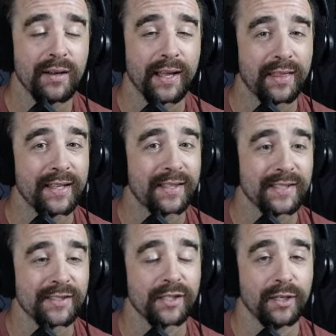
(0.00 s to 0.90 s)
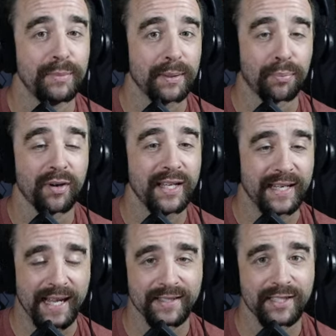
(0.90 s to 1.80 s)
I think this is going to be a pretty
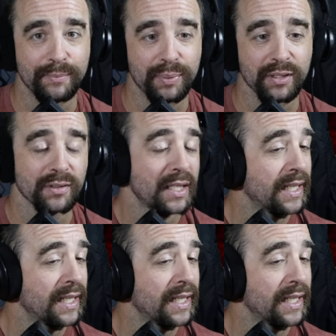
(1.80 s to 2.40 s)
nasty build.